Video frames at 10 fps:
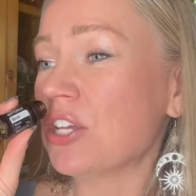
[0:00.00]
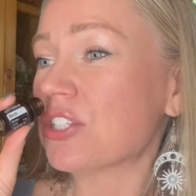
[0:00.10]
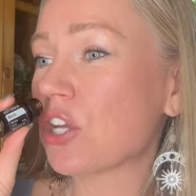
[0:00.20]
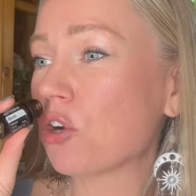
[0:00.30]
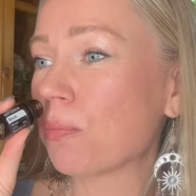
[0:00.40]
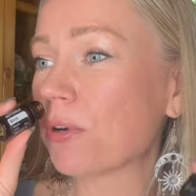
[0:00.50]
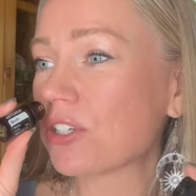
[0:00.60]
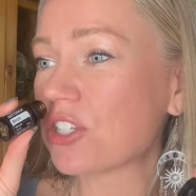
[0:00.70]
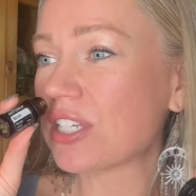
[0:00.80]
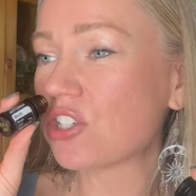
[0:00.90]
So
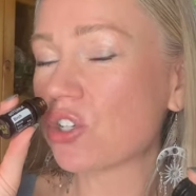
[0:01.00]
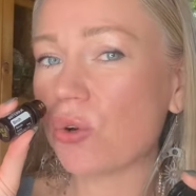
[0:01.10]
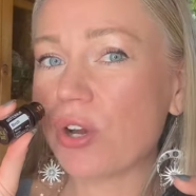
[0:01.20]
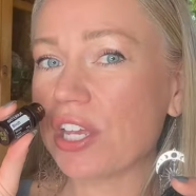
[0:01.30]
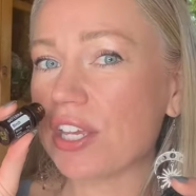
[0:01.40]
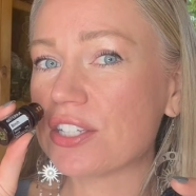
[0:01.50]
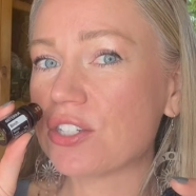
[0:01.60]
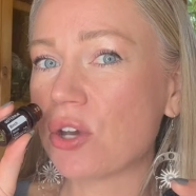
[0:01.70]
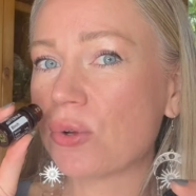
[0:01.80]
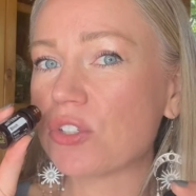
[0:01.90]
Birch Essential Oil is
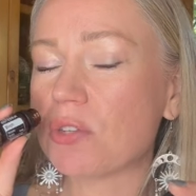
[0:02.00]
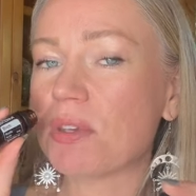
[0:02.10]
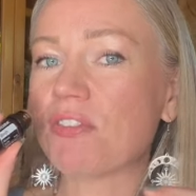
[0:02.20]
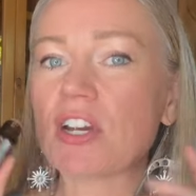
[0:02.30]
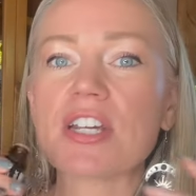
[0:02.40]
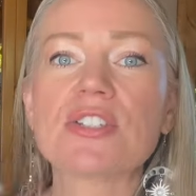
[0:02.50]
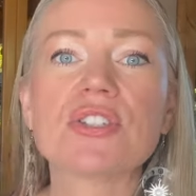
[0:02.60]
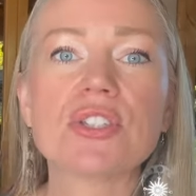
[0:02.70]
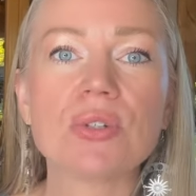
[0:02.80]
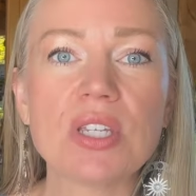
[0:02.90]
known to be very
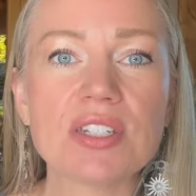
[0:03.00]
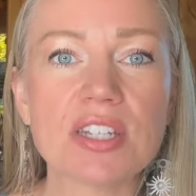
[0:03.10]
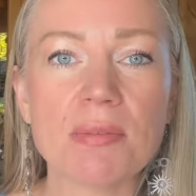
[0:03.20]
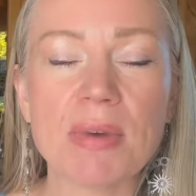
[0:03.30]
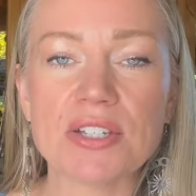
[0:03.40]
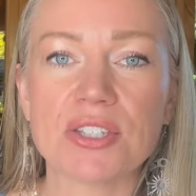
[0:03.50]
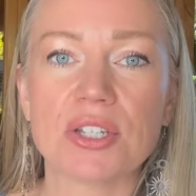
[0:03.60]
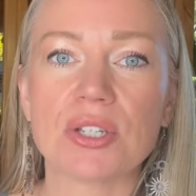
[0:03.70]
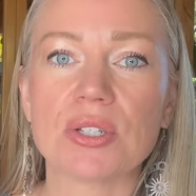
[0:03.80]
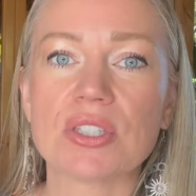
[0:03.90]
soothing to the
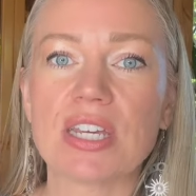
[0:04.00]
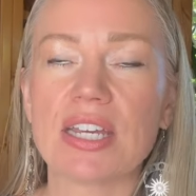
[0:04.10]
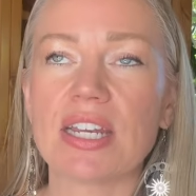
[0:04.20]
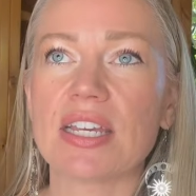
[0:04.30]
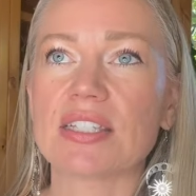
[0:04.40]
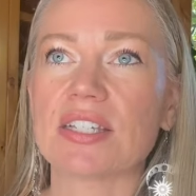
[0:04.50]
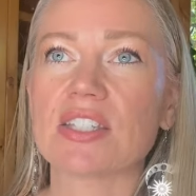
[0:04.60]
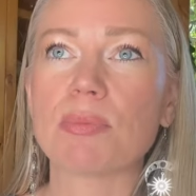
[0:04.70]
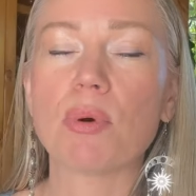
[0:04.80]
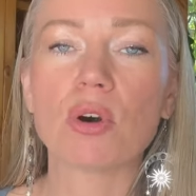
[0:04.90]
muscles. It is a
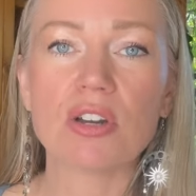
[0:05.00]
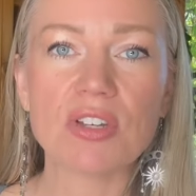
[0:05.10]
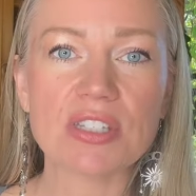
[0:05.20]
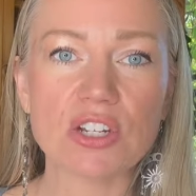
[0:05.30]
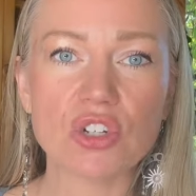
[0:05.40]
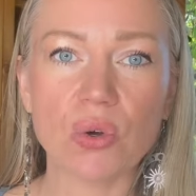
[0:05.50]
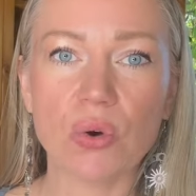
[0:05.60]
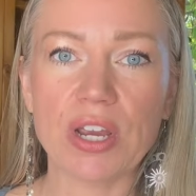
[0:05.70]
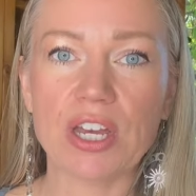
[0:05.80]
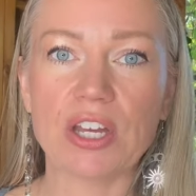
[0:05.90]
supportive essential
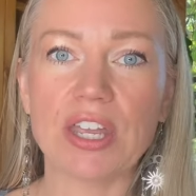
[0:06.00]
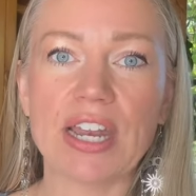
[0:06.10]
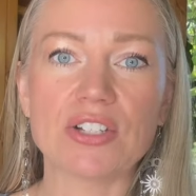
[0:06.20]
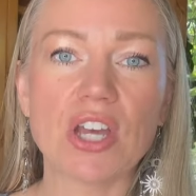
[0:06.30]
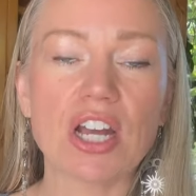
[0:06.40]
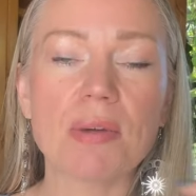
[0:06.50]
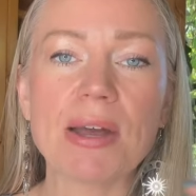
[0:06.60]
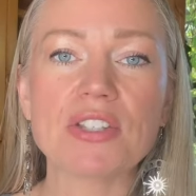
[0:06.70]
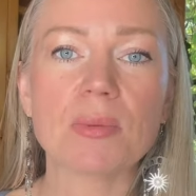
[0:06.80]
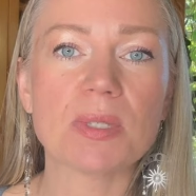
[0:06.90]
oil, and I'll talk
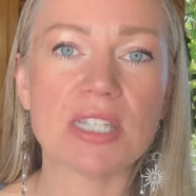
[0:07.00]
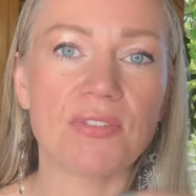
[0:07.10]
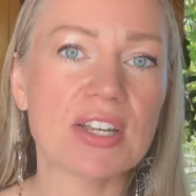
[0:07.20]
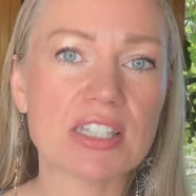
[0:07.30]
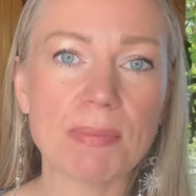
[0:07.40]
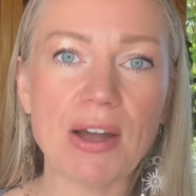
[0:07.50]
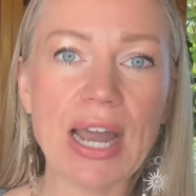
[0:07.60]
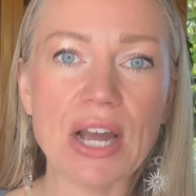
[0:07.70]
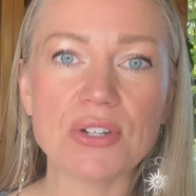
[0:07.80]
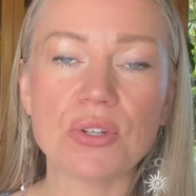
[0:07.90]
about specifics about
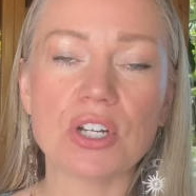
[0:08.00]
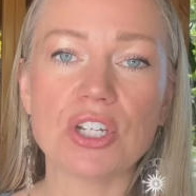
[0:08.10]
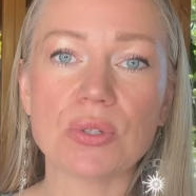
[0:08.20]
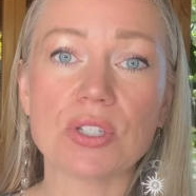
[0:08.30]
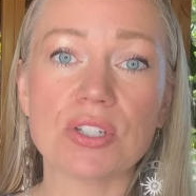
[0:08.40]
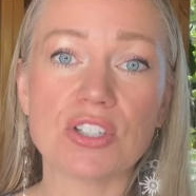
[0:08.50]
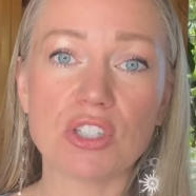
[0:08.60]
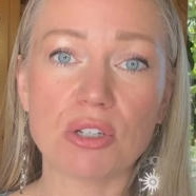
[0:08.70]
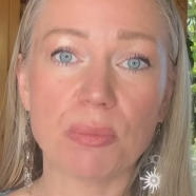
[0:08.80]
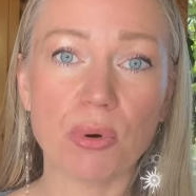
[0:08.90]
how you can use it to
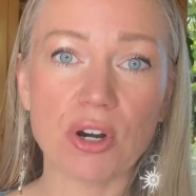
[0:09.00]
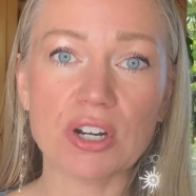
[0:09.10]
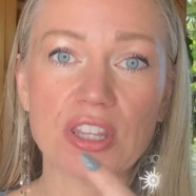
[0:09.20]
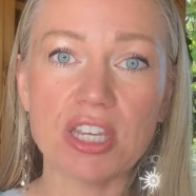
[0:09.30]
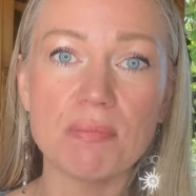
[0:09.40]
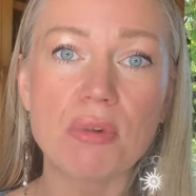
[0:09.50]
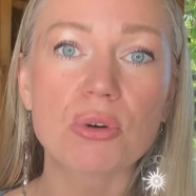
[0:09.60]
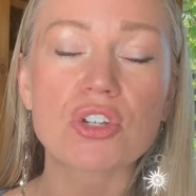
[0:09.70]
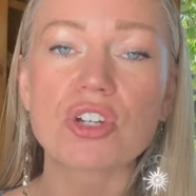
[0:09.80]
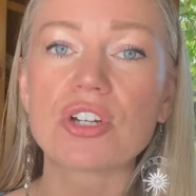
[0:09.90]
support the
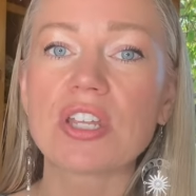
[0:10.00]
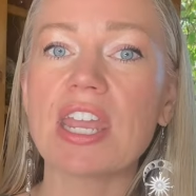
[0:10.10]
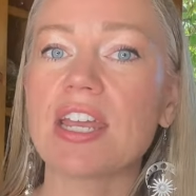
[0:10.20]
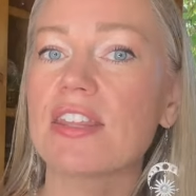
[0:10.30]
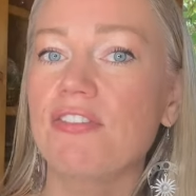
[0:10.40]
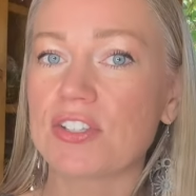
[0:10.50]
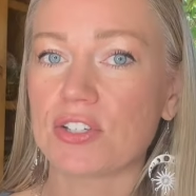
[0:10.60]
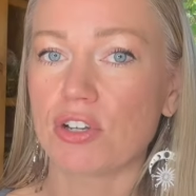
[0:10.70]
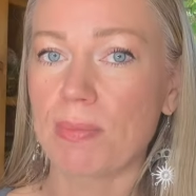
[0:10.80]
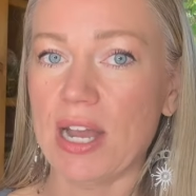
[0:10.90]
emotional and the
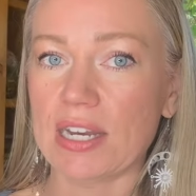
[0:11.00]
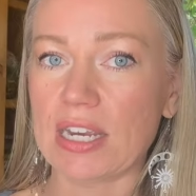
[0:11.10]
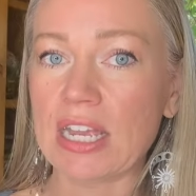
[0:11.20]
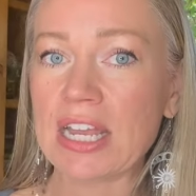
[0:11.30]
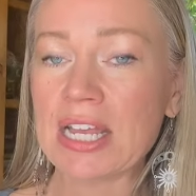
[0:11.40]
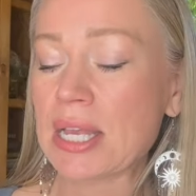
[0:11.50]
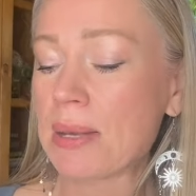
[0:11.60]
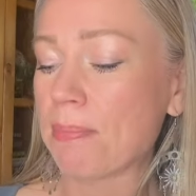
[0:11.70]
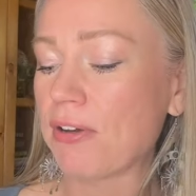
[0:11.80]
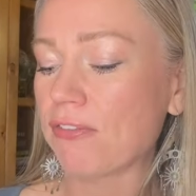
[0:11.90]
physical body.
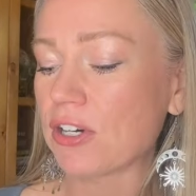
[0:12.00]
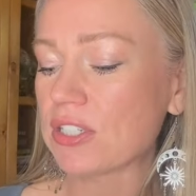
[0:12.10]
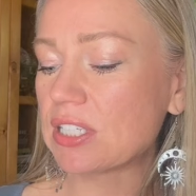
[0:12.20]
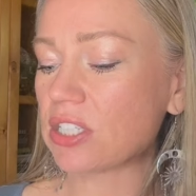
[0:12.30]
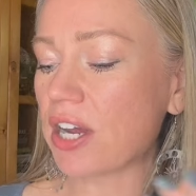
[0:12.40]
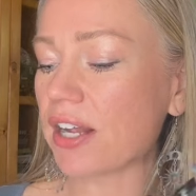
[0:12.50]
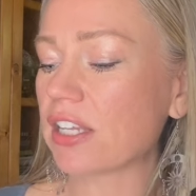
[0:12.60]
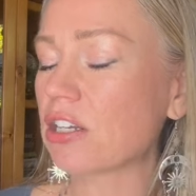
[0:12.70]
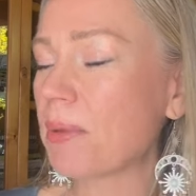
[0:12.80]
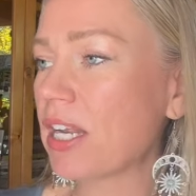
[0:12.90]
But first, let's talk a
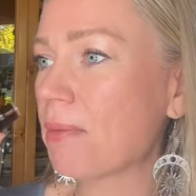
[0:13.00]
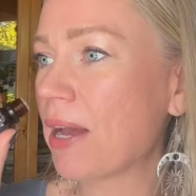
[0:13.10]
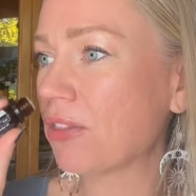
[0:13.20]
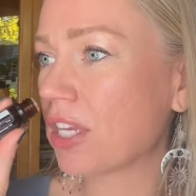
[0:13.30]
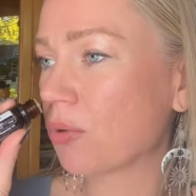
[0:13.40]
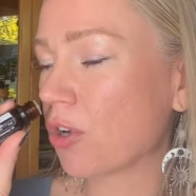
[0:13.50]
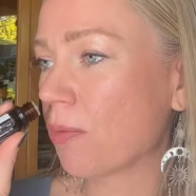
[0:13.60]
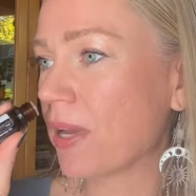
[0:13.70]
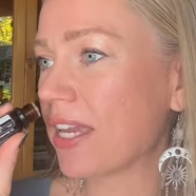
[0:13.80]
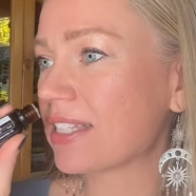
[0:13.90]
little bit about the
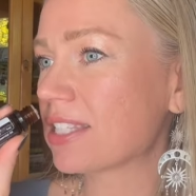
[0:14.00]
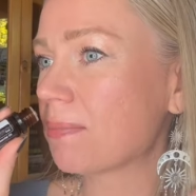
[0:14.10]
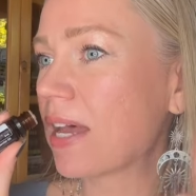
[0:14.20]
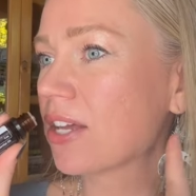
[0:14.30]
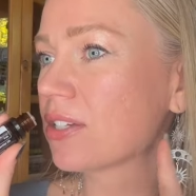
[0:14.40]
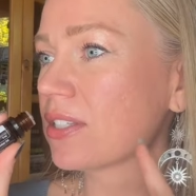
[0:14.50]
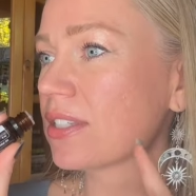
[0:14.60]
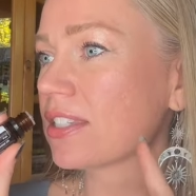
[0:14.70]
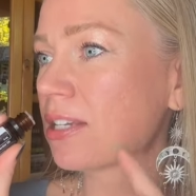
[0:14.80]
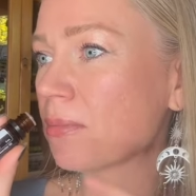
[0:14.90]
aroma. It
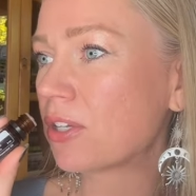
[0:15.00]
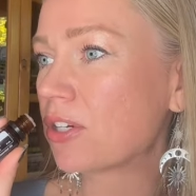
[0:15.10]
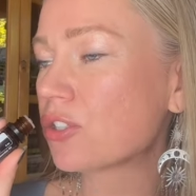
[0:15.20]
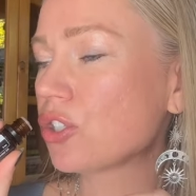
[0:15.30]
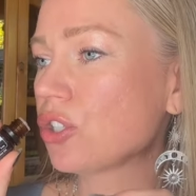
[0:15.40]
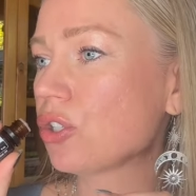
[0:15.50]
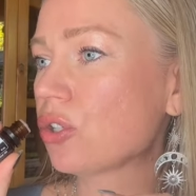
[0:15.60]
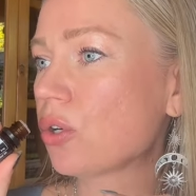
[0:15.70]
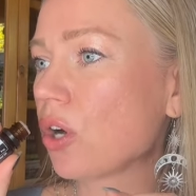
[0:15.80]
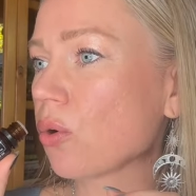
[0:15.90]
smells similar
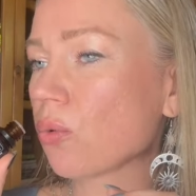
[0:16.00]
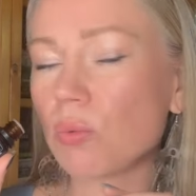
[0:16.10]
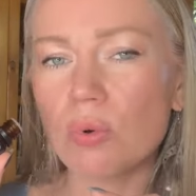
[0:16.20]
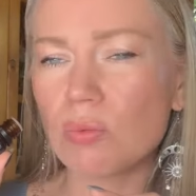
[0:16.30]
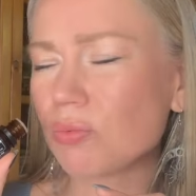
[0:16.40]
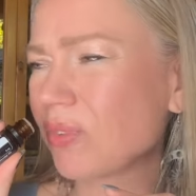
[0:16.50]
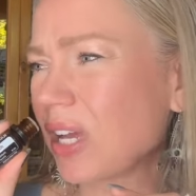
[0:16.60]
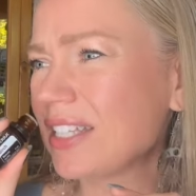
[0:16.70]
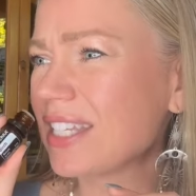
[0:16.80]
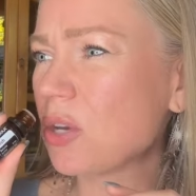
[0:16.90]
to,
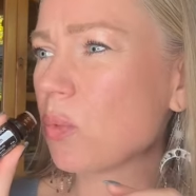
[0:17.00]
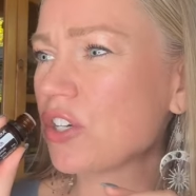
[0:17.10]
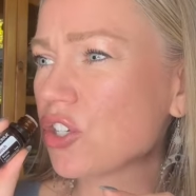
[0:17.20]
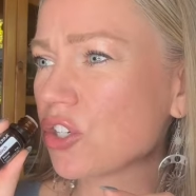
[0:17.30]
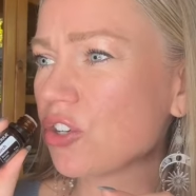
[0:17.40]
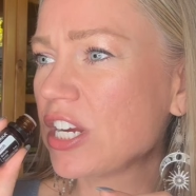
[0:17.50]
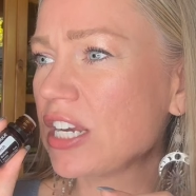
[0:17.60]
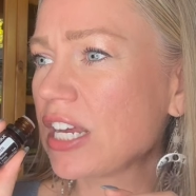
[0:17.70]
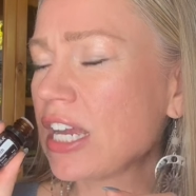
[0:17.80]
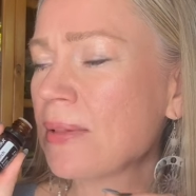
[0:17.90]
I'd say,
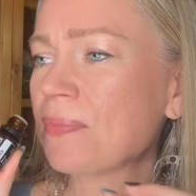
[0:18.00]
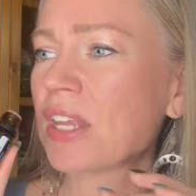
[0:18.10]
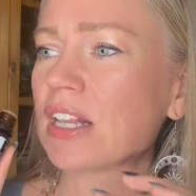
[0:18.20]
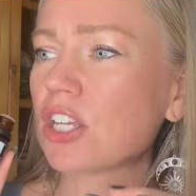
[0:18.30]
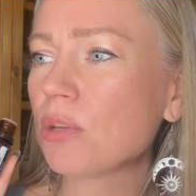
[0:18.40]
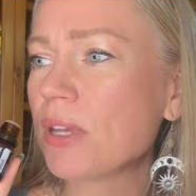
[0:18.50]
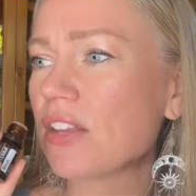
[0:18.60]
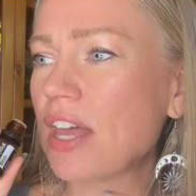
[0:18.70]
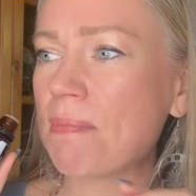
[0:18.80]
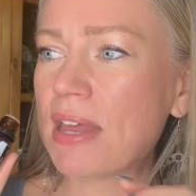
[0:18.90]
wintergreen, a little bit
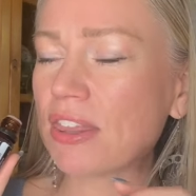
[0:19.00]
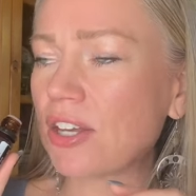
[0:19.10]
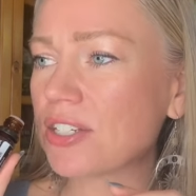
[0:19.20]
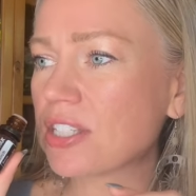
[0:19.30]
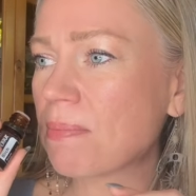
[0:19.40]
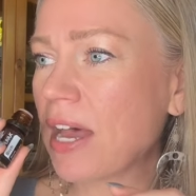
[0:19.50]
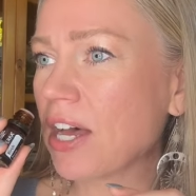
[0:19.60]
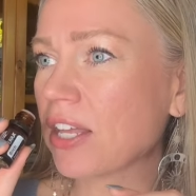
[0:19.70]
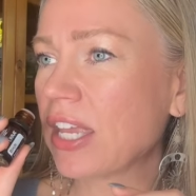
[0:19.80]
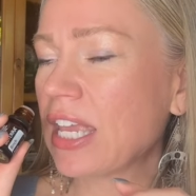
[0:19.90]
of that menthol
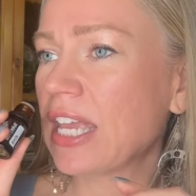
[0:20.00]
smell.